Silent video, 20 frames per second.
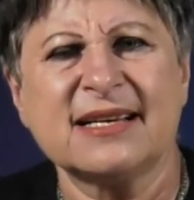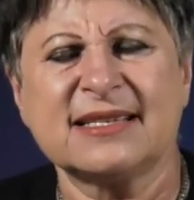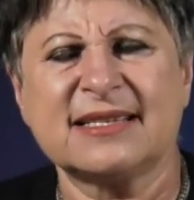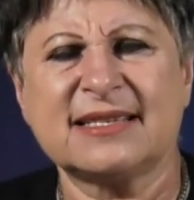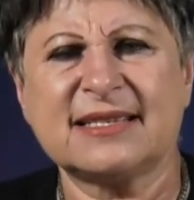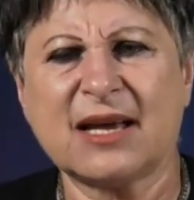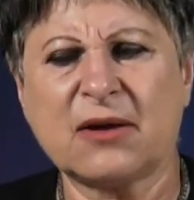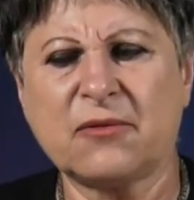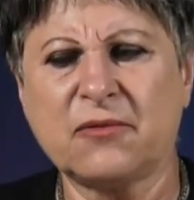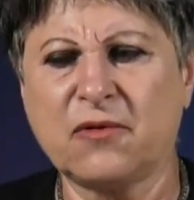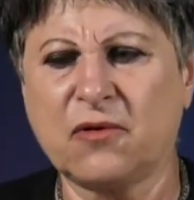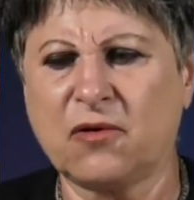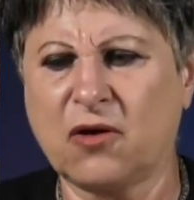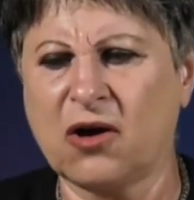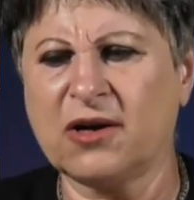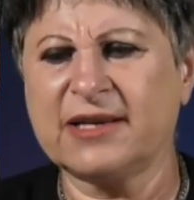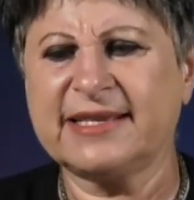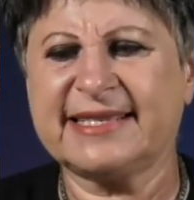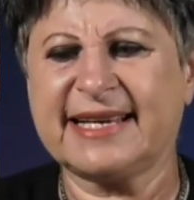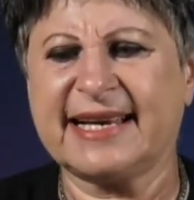So
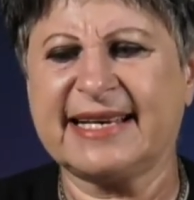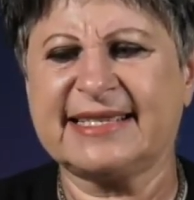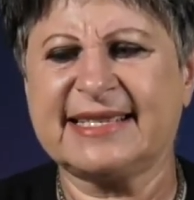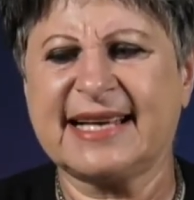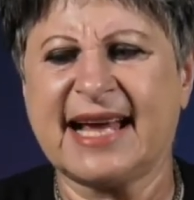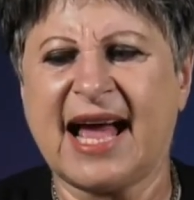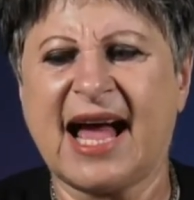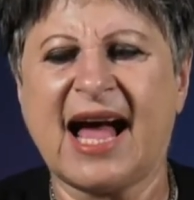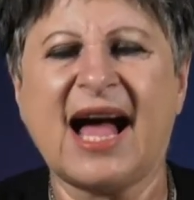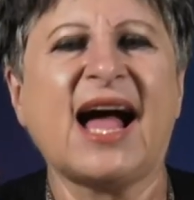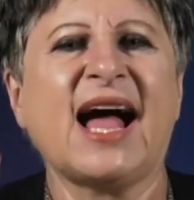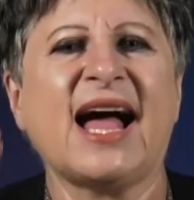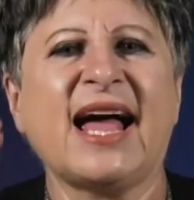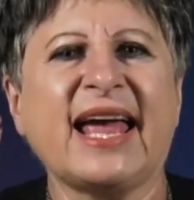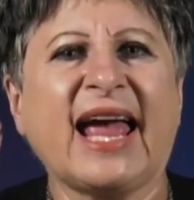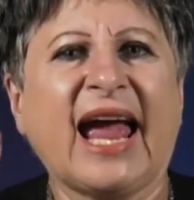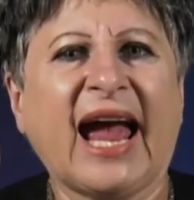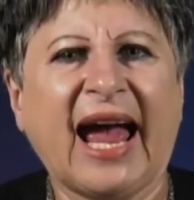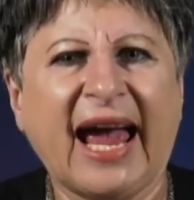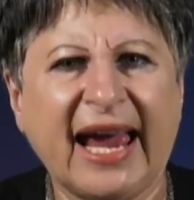God says,
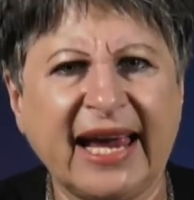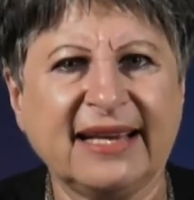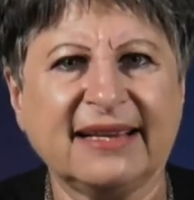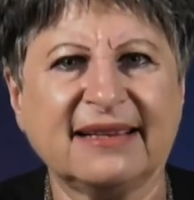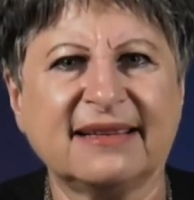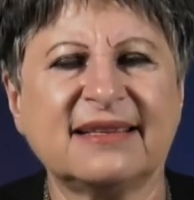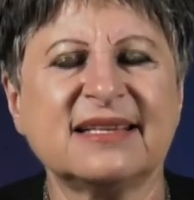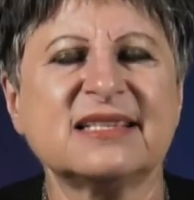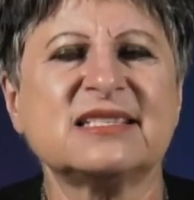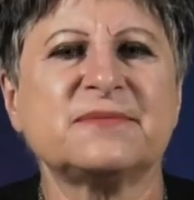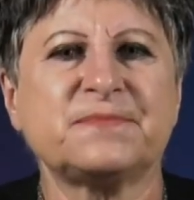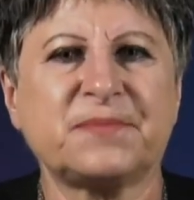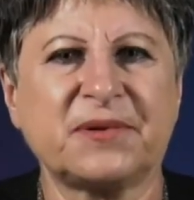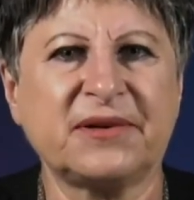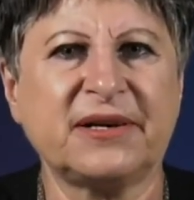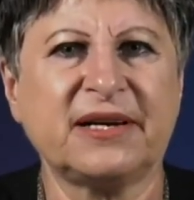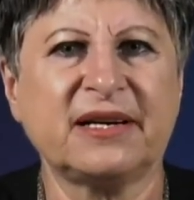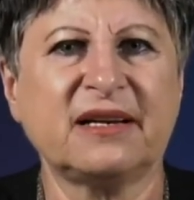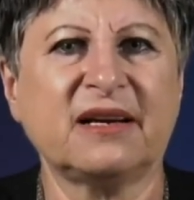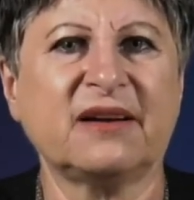I hate the
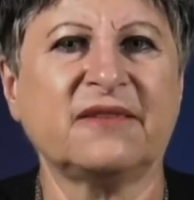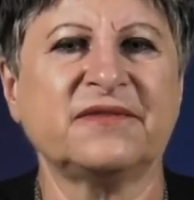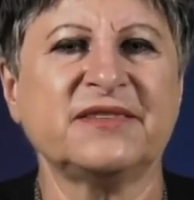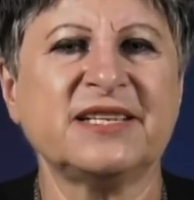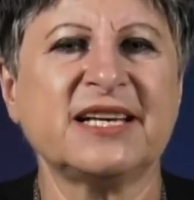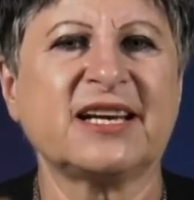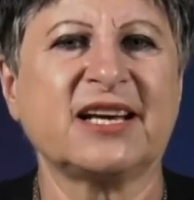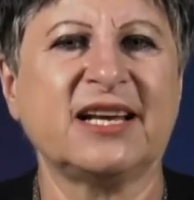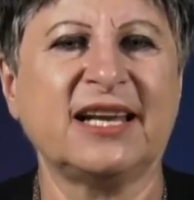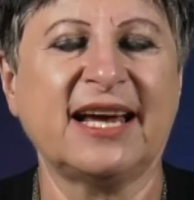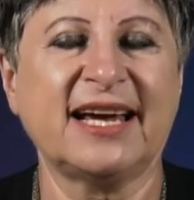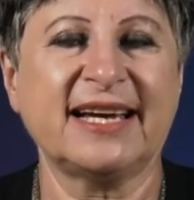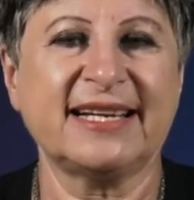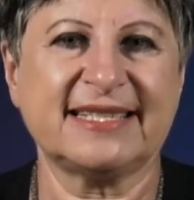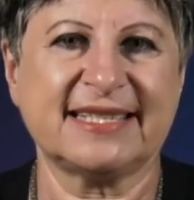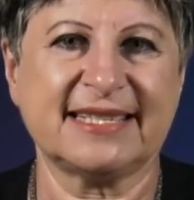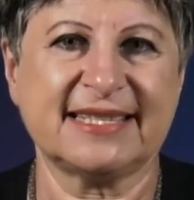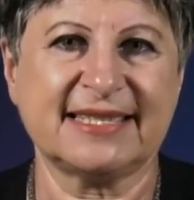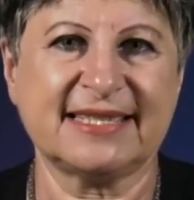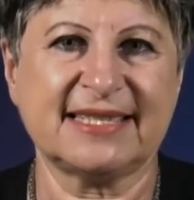spirit of
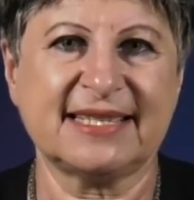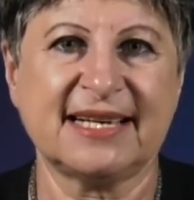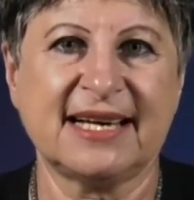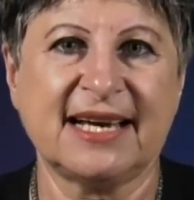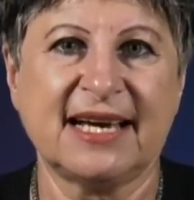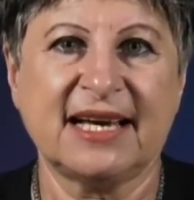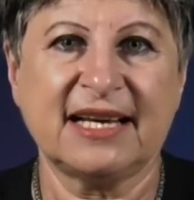Nicolaitans.